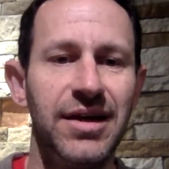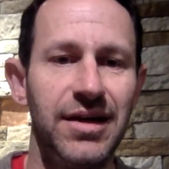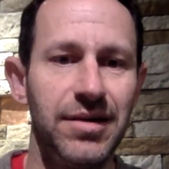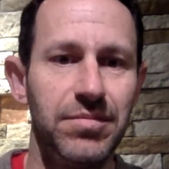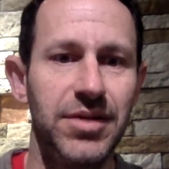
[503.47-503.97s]

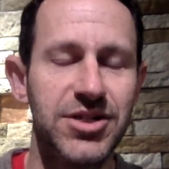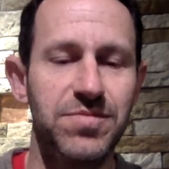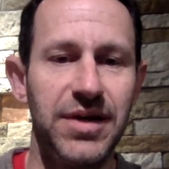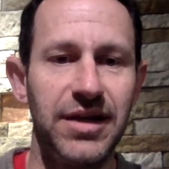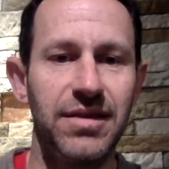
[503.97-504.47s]
it must
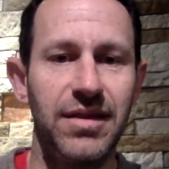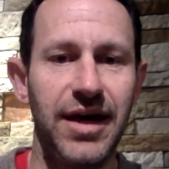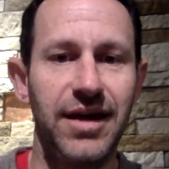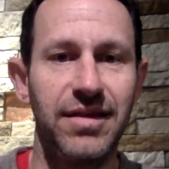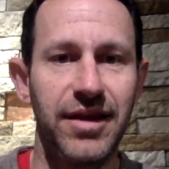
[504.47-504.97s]
mean
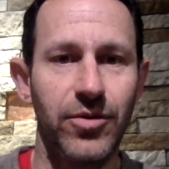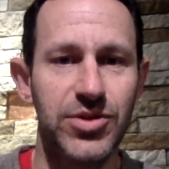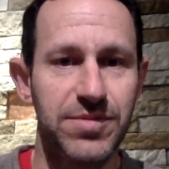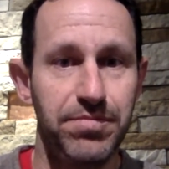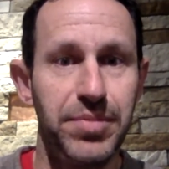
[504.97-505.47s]
that there was
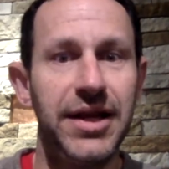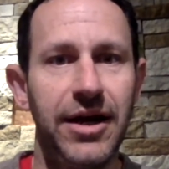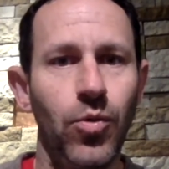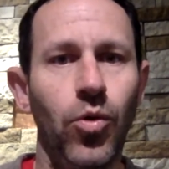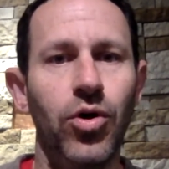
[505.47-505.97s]
a
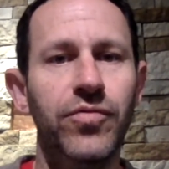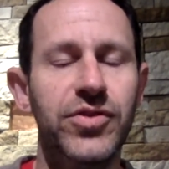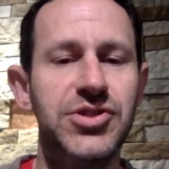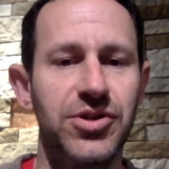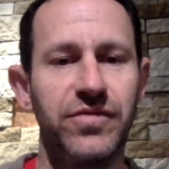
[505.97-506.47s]
bidding war for the
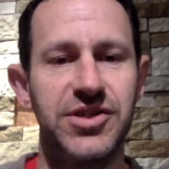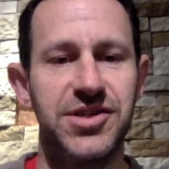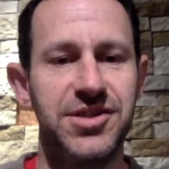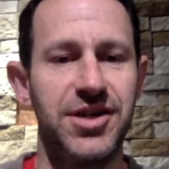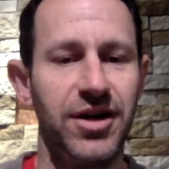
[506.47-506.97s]

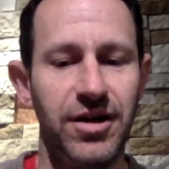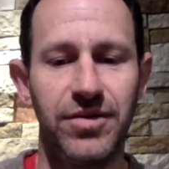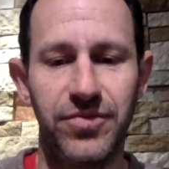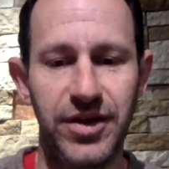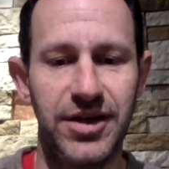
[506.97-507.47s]
services of
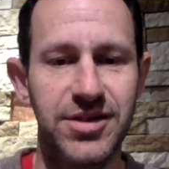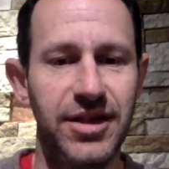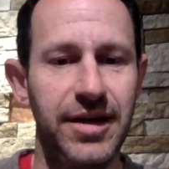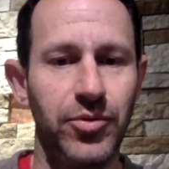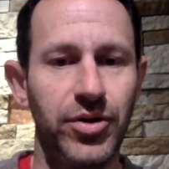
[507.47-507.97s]
these
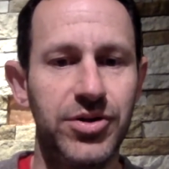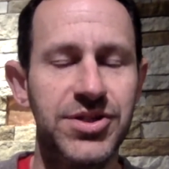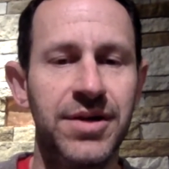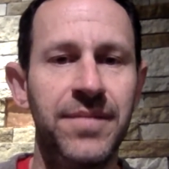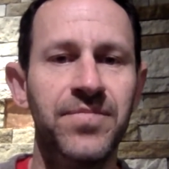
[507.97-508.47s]
laborers.
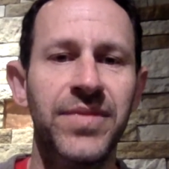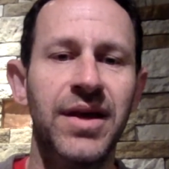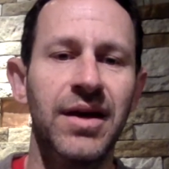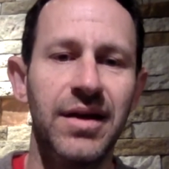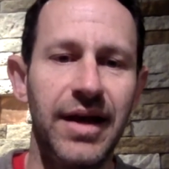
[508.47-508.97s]

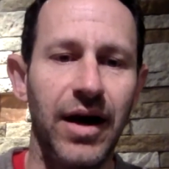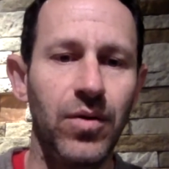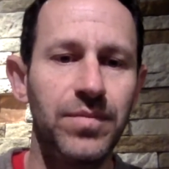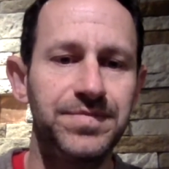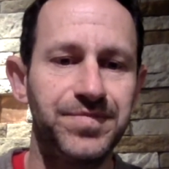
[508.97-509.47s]

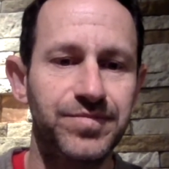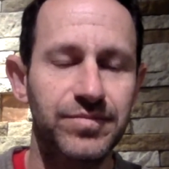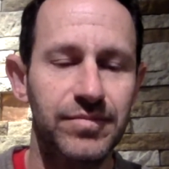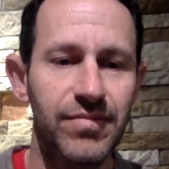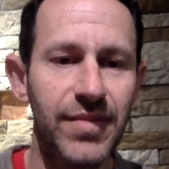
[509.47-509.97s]
Now,
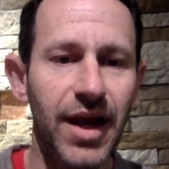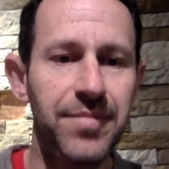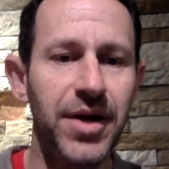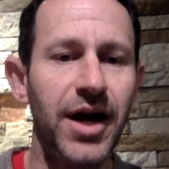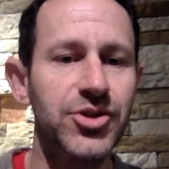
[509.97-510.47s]

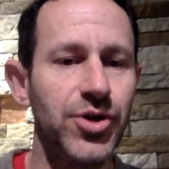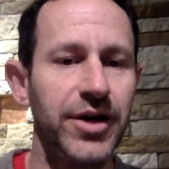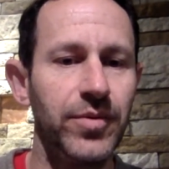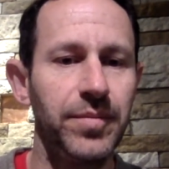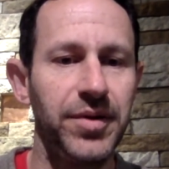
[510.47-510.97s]
I'm not trying
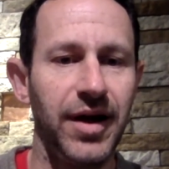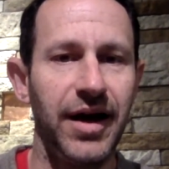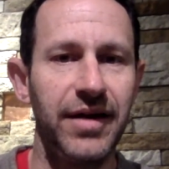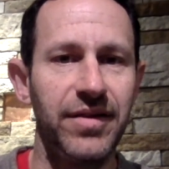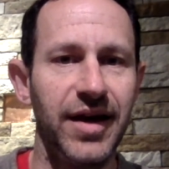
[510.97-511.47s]
to
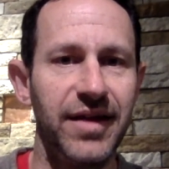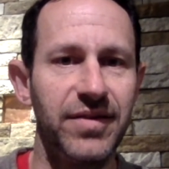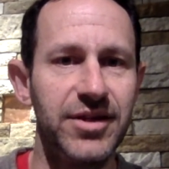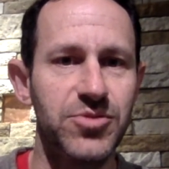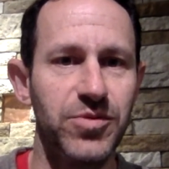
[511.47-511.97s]
imply that
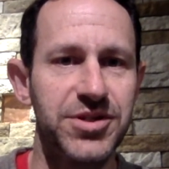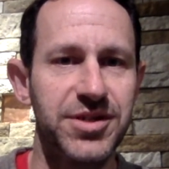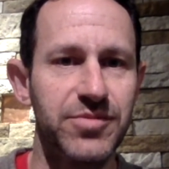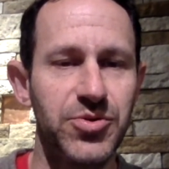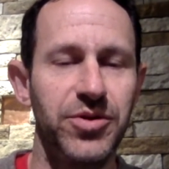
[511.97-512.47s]
this was
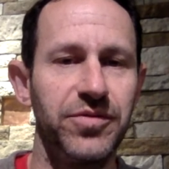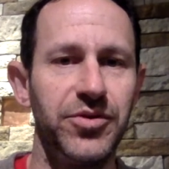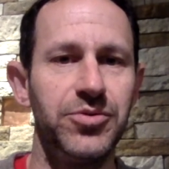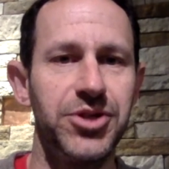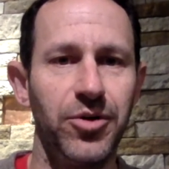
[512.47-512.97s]
some sort of
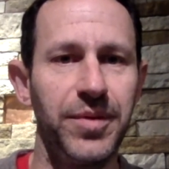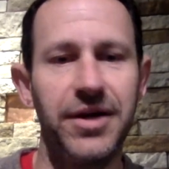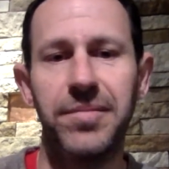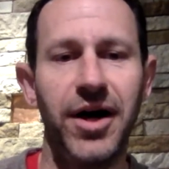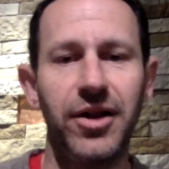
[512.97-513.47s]
utopian
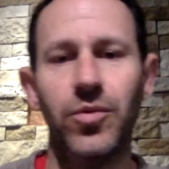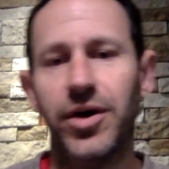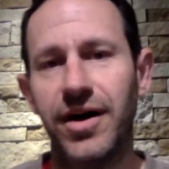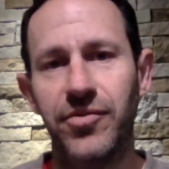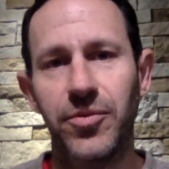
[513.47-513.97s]
model where
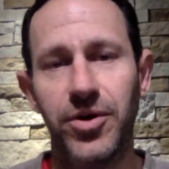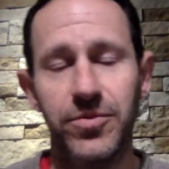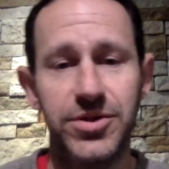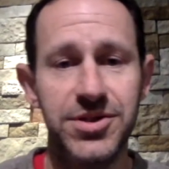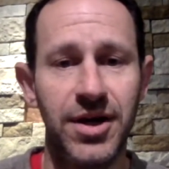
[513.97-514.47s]
everyone
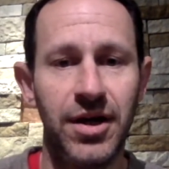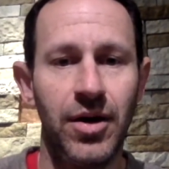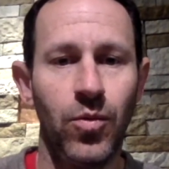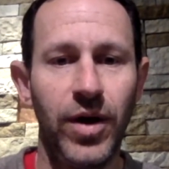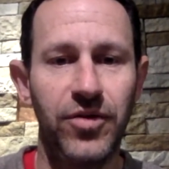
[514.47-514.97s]
was
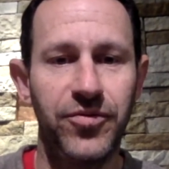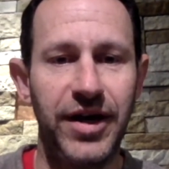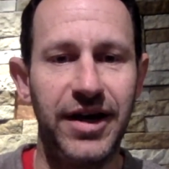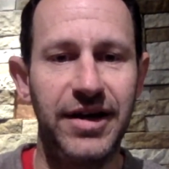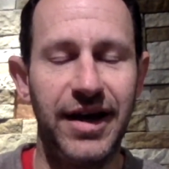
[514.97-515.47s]

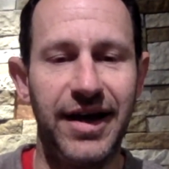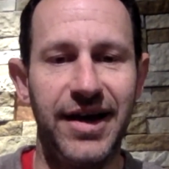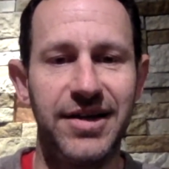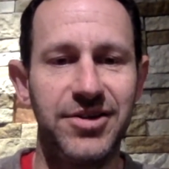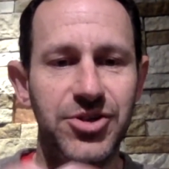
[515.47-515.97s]
well-fed
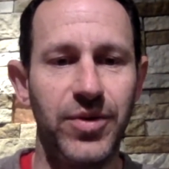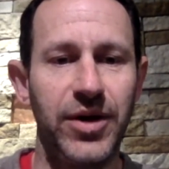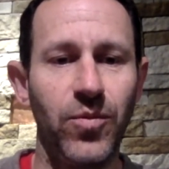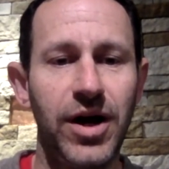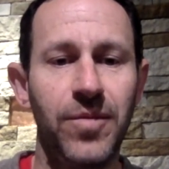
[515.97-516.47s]
and
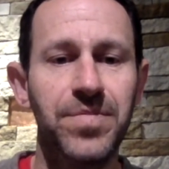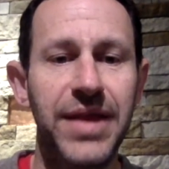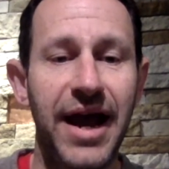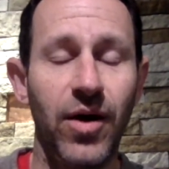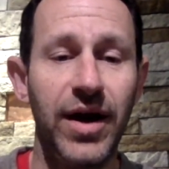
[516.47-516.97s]
doing well.
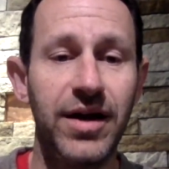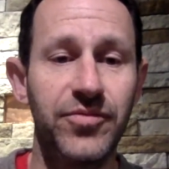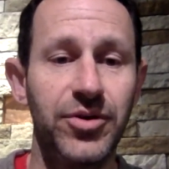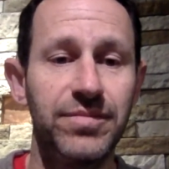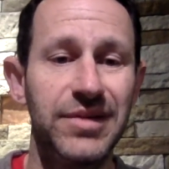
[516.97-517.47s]

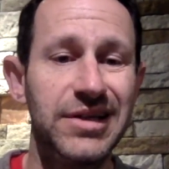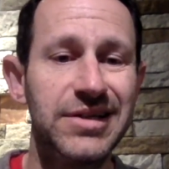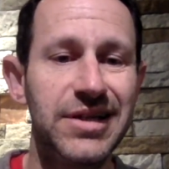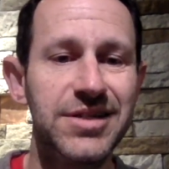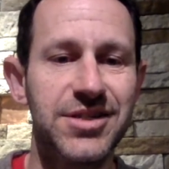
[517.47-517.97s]
However, it
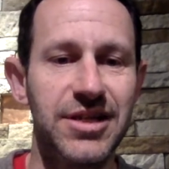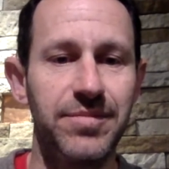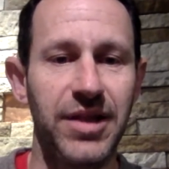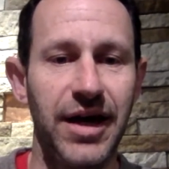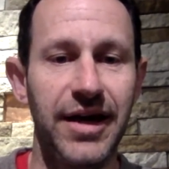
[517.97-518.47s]
does seem
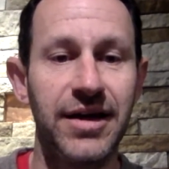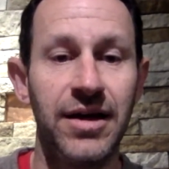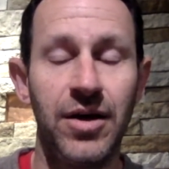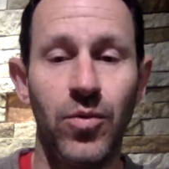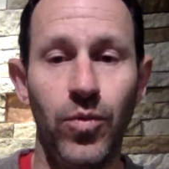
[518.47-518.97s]
like
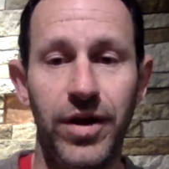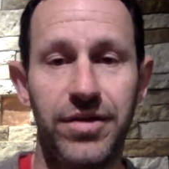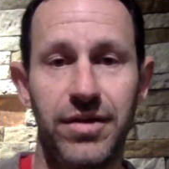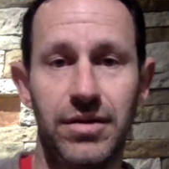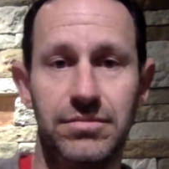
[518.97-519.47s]

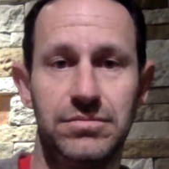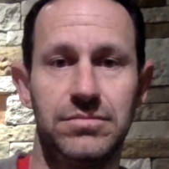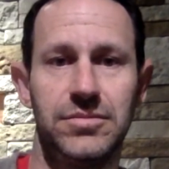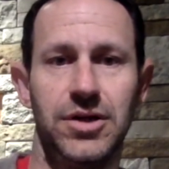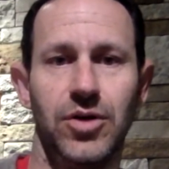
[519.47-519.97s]
with
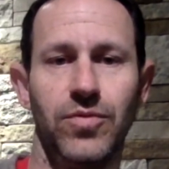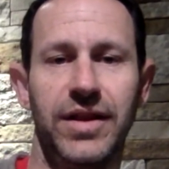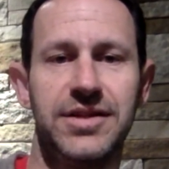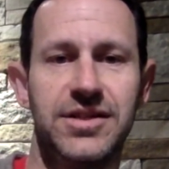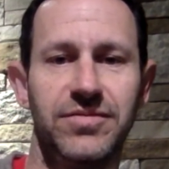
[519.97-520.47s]
a
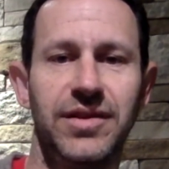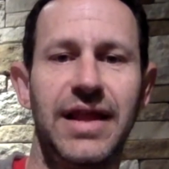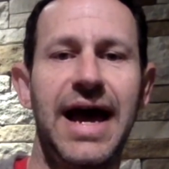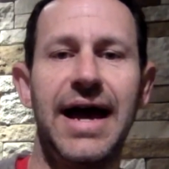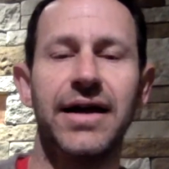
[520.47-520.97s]
relative
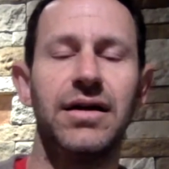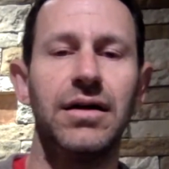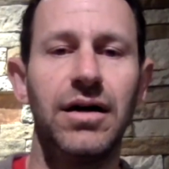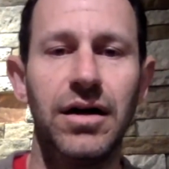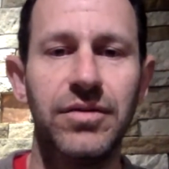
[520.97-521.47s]
lack
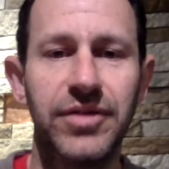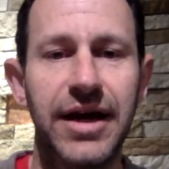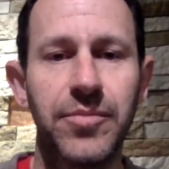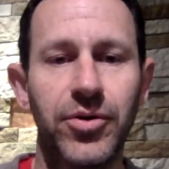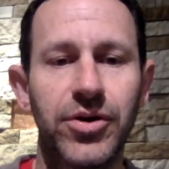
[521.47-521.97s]
of
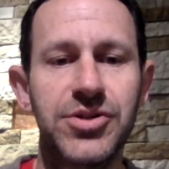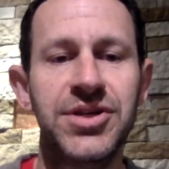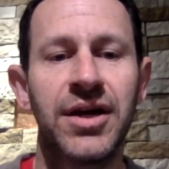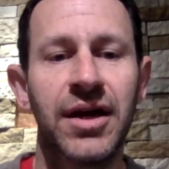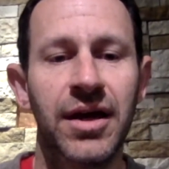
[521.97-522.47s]
laborers,
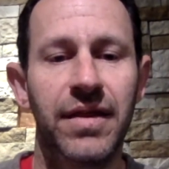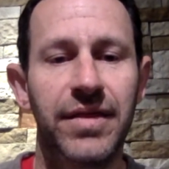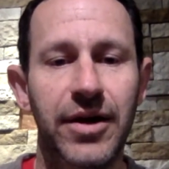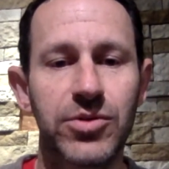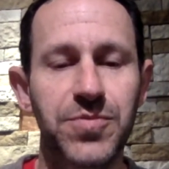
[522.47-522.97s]

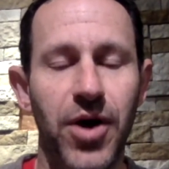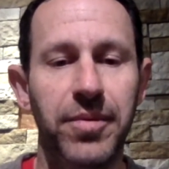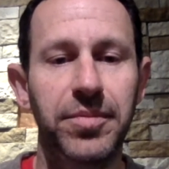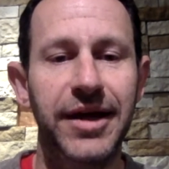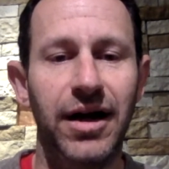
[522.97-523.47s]
there was
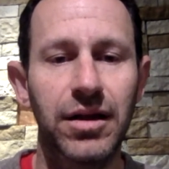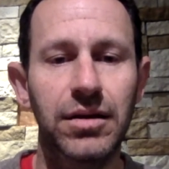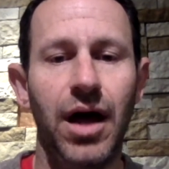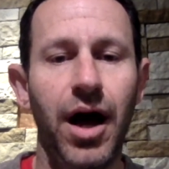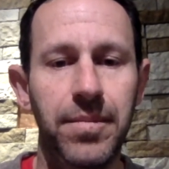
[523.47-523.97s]
probably a
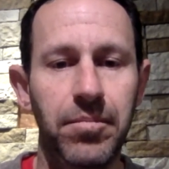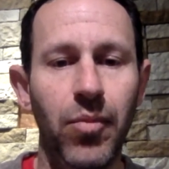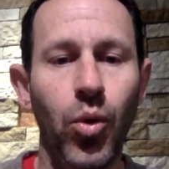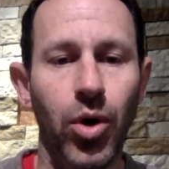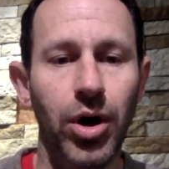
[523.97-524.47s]
lot
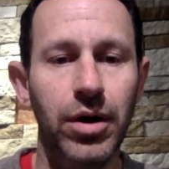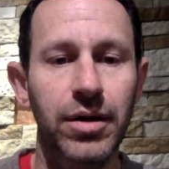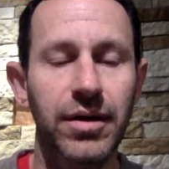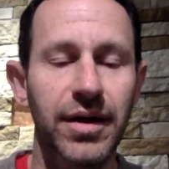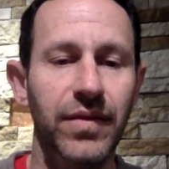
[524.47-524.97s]
more
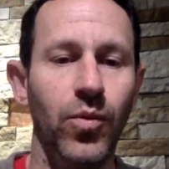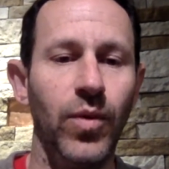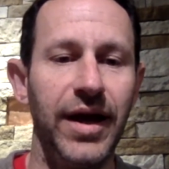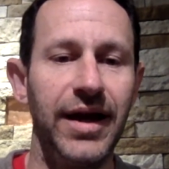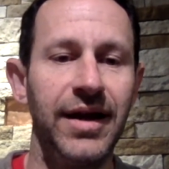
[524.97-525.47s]
in the
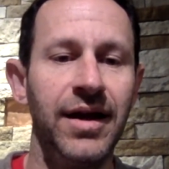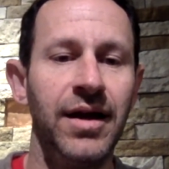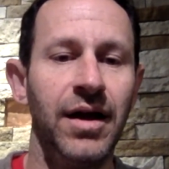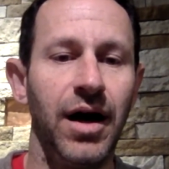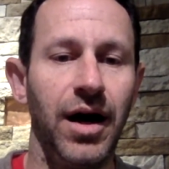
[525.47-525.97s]
way
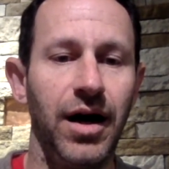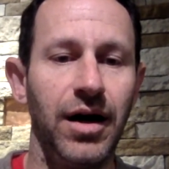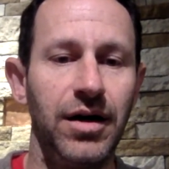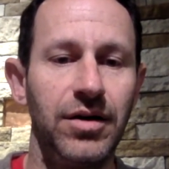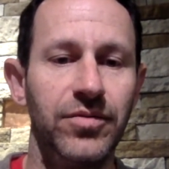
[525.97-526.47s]

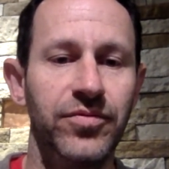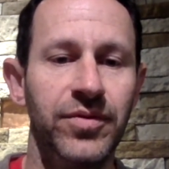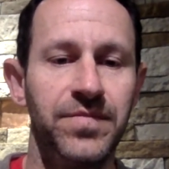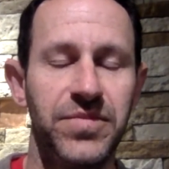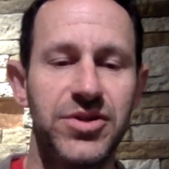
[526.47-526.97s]
of
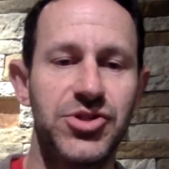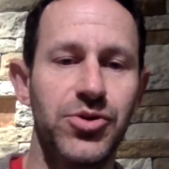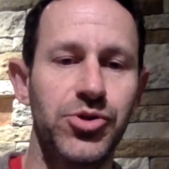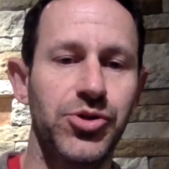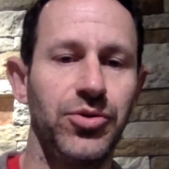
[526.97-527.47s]

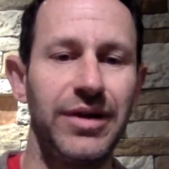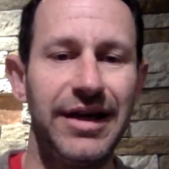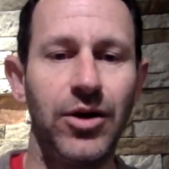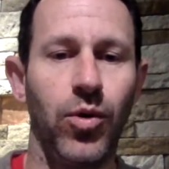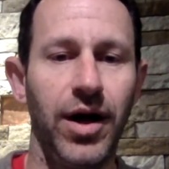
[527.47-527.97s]
social
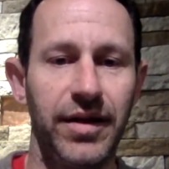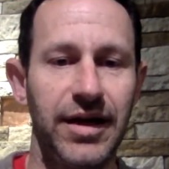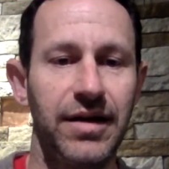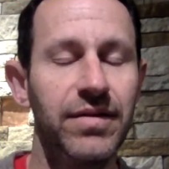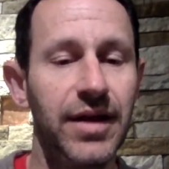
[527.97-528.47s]

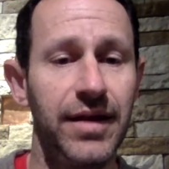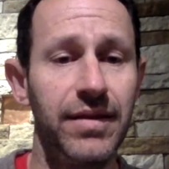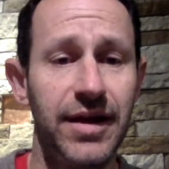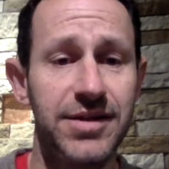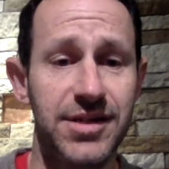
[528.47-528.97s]
equality than
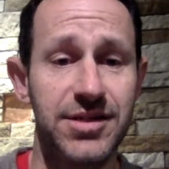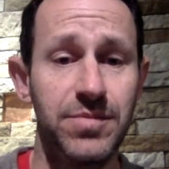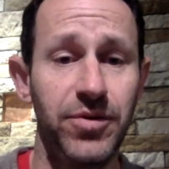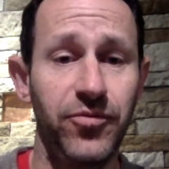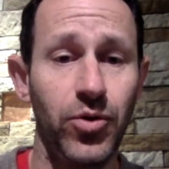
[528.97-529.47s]
existed
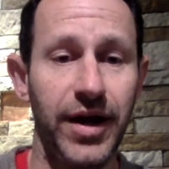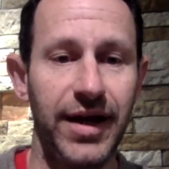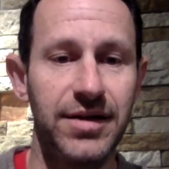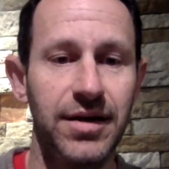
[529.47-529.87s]
beforehand.